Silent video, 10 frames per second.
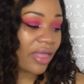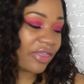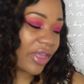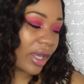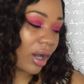
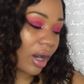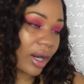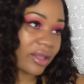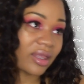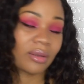They
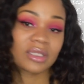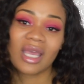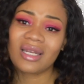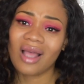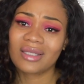are, I think,
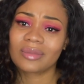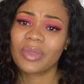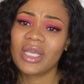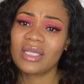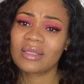$10 a
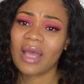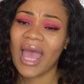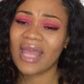piece.